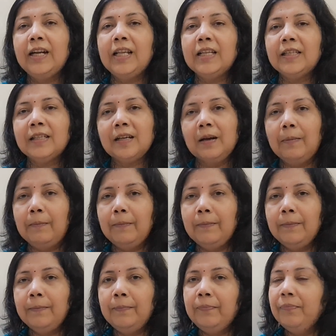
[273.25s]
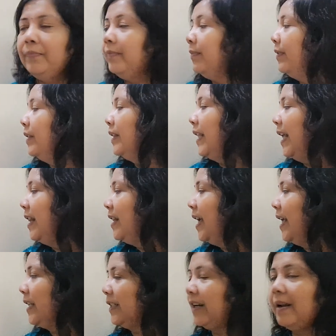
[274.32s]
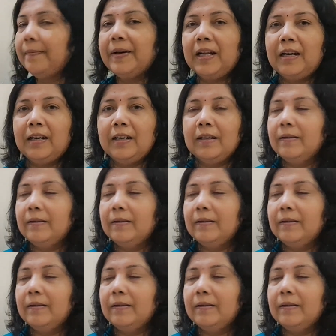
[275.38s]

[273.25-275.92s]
is come, then the extra part.